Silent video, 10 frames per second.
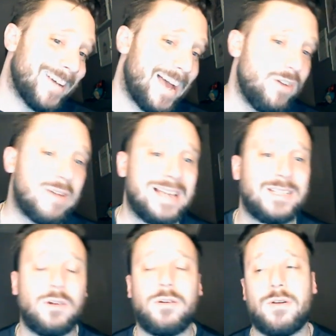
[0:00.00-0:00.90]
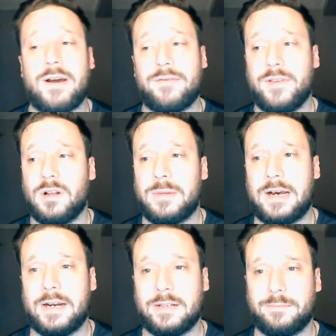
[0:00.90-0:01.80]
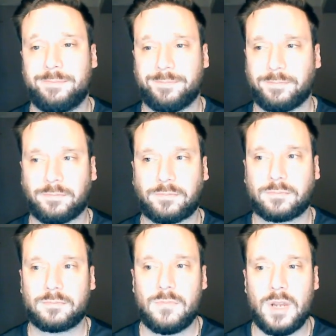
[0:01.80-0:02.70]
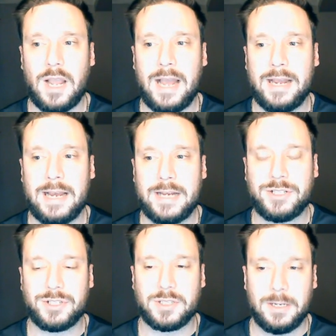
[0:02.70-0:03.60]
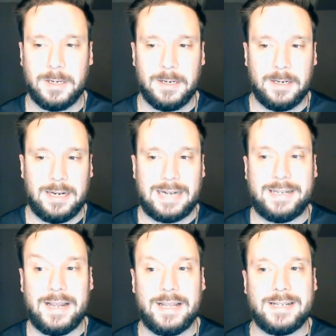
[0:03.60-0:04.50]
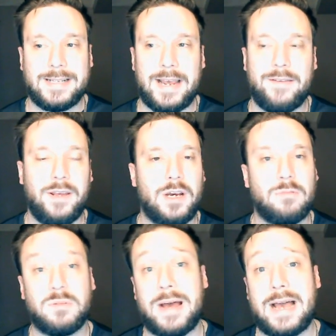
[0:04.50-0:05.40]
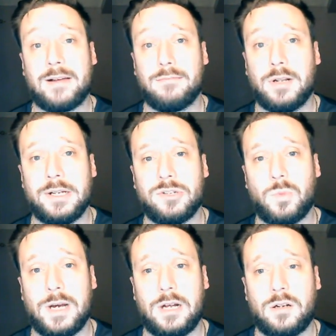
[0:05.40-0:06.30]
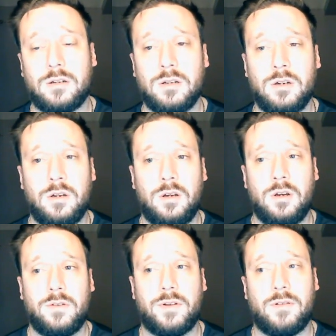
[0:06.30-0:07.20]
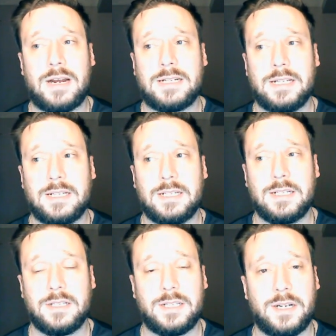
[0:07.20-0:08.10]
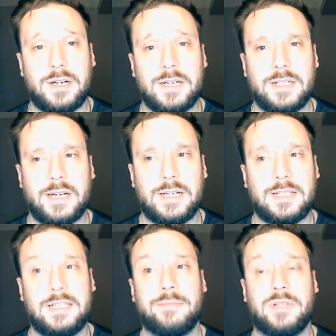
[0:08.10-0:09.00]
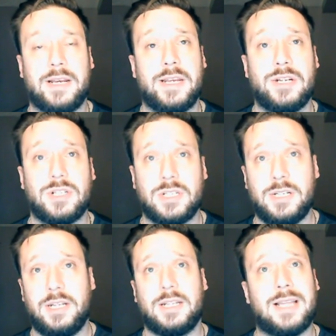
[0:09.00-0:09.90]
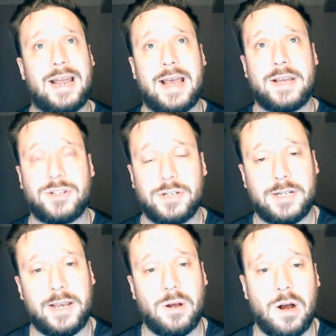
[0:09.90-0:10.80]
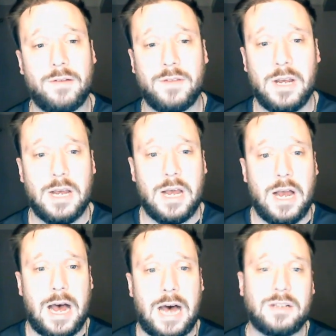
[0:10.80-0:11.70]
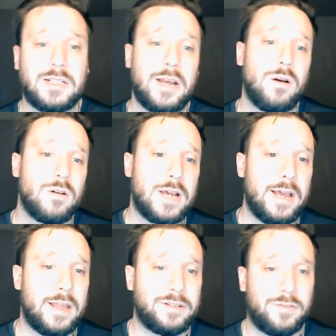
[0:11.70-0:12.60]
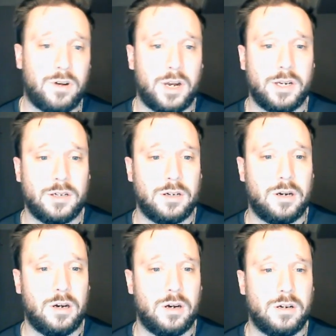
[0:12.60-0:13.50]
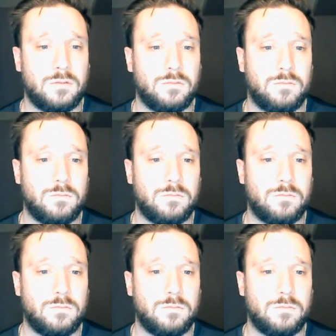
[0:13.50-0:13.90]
I don't, I still don't know how to feel about it. I, I just, at the end of the day, if he comes back and plays well for the rest of this series, and it seems like he just needed that extra day off, I'll say, okay, that's fine. Um,